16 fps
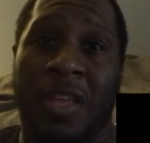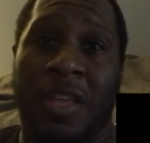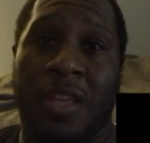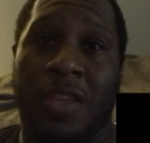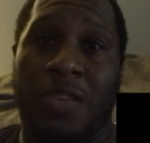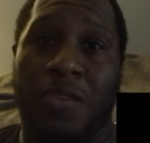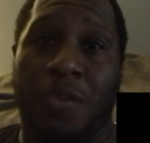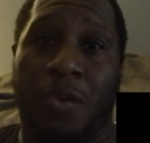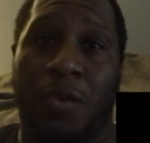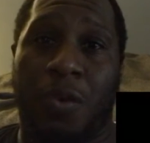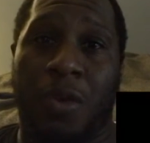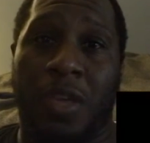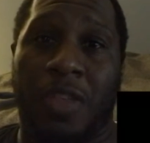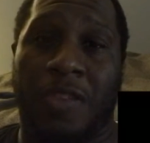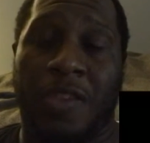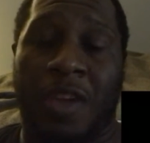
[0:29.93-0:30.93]
so
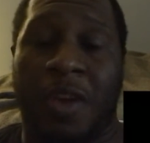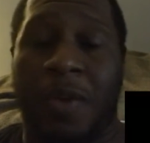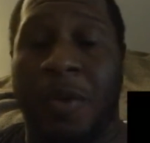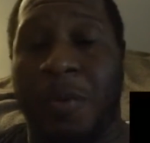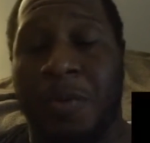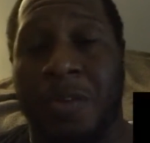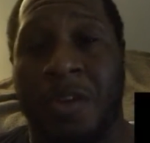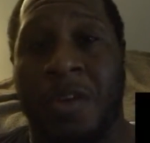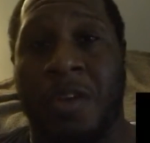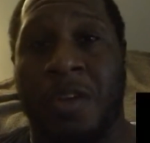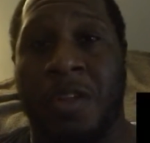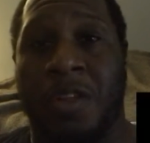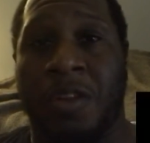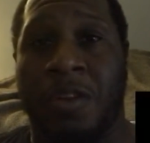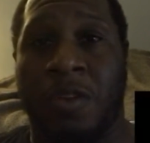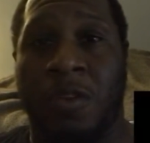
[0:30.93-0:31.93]
it's uh, it was
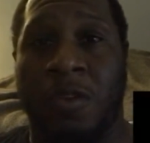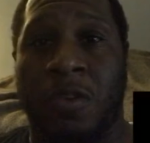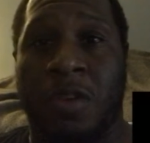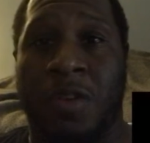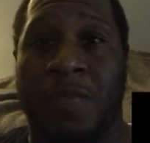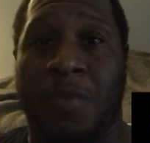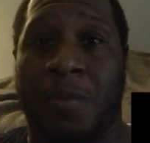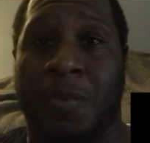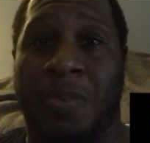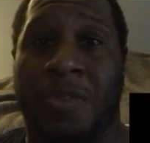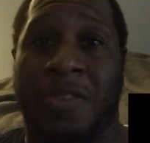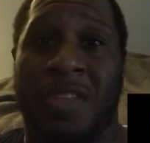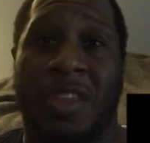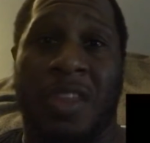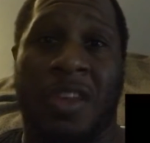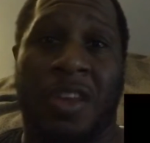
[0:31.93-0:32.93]
unclear if it was
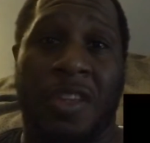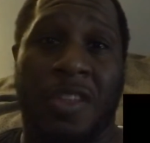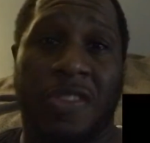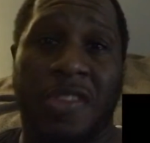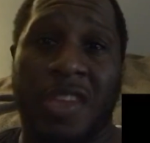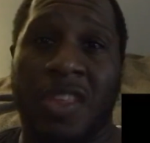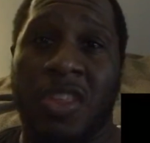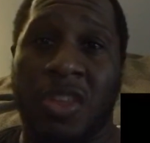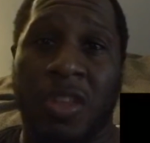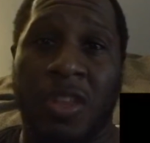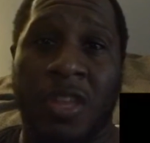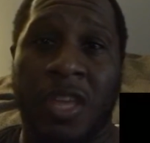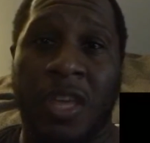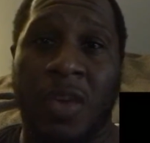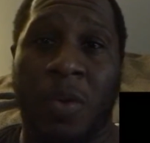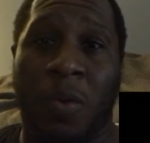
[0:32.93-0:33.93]
did it
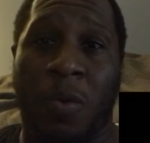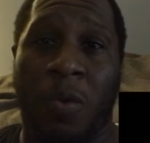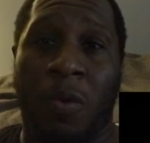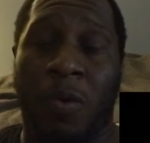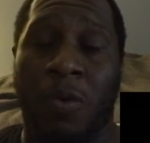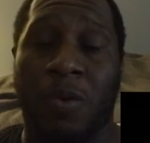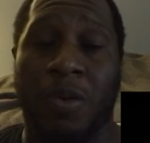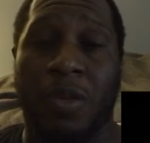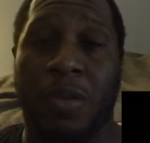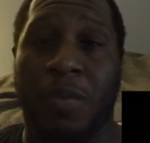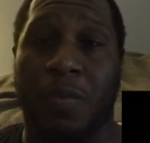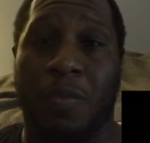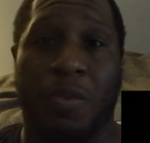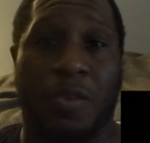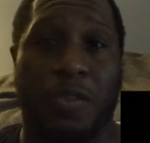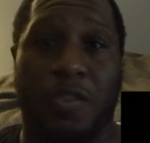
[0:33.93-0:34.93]
unintentionally or it
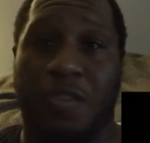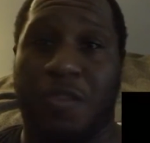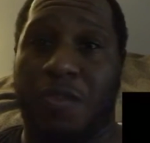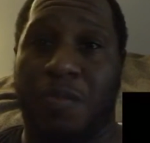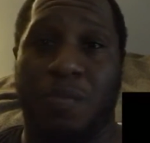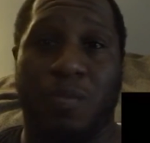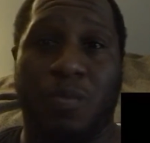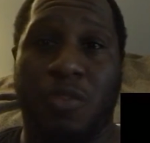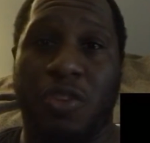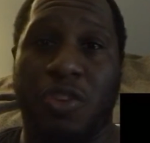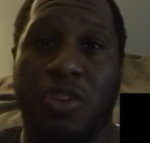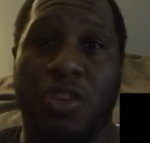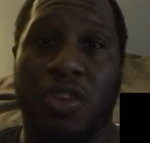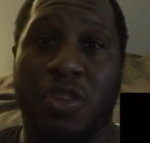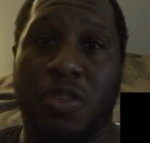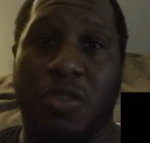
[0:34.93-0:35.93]
was
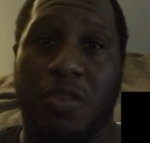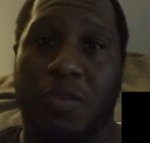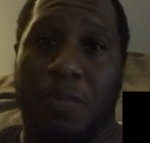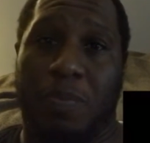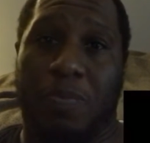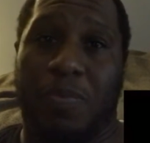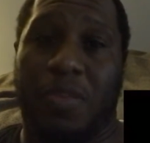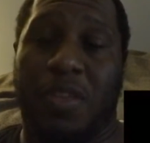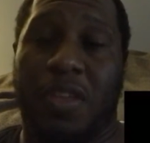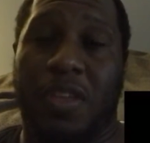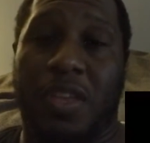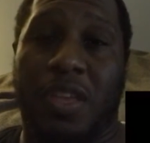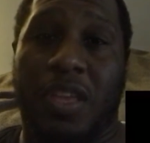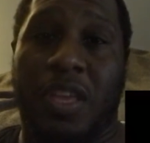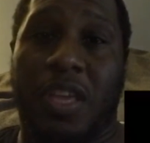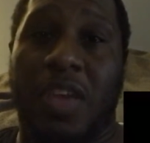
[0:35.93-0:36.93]
just
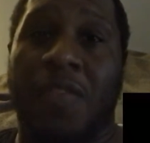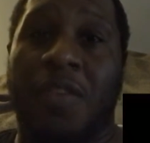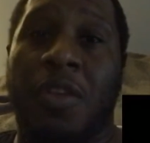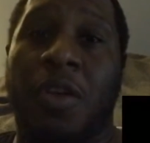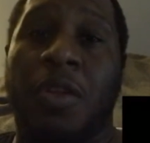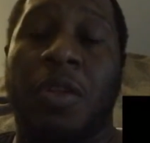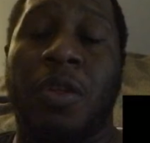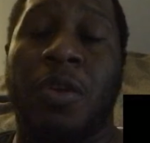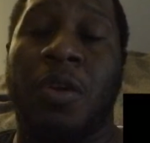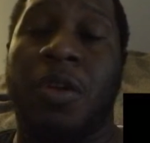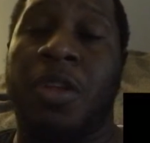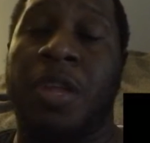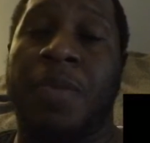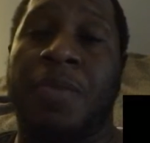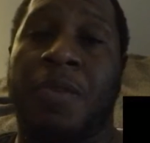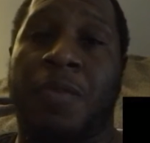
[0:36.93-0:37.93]
give it a little
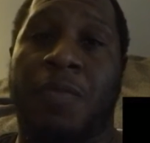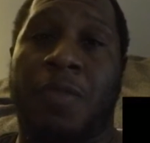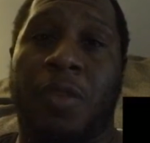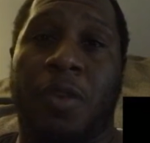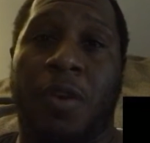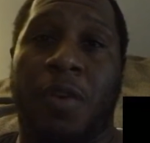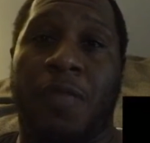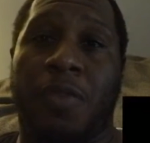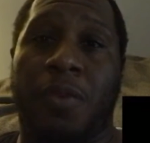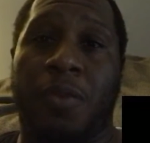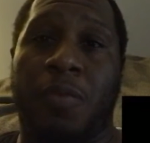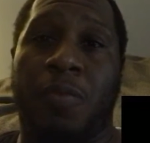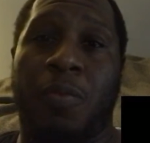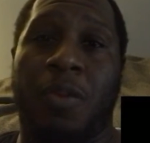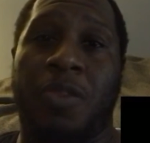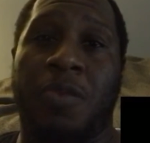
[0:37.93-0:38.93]
glimpse of the of the
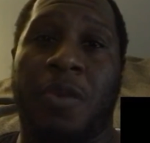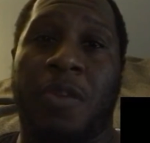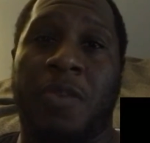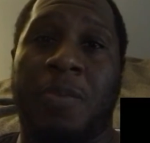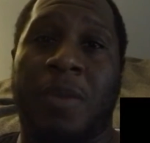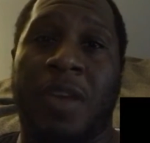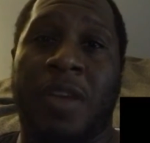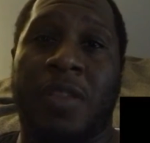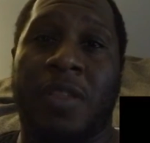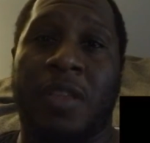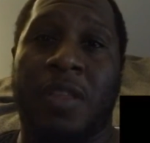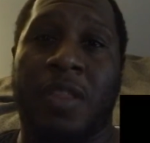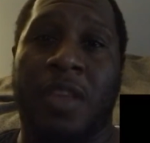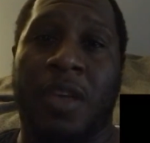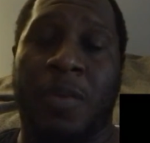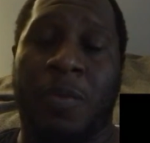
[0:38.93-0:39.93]
what to expect
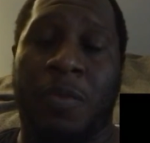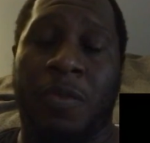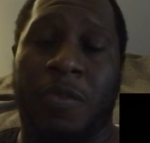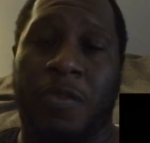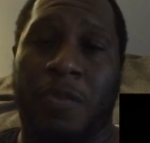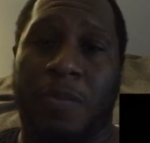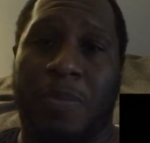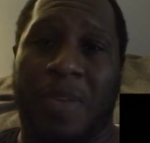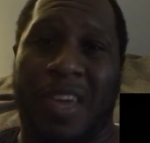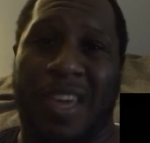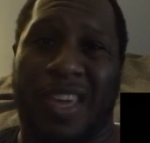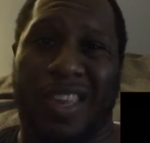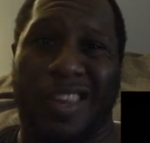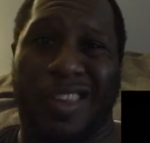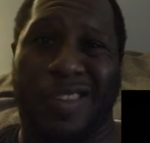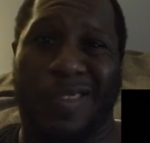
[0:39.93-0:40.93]
that that was back
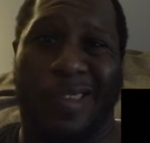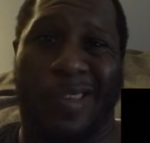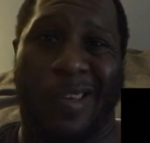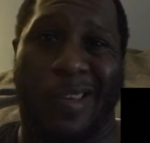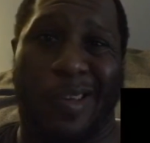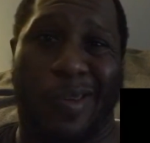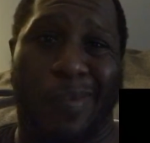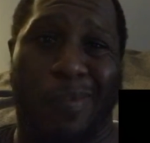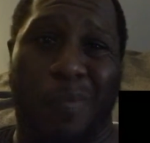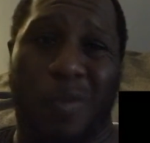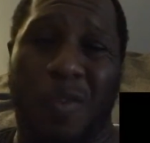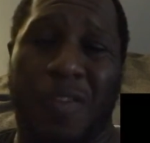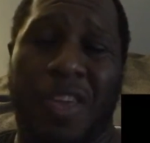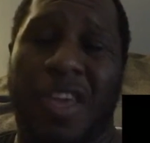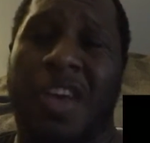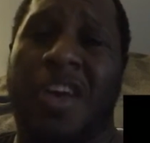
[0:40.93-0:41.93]
in the uh,
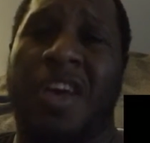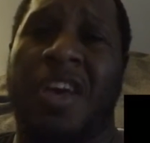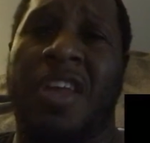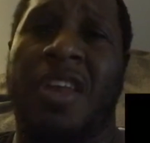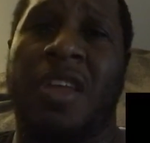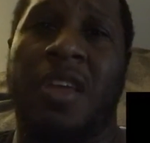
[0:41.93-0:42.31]
movie con,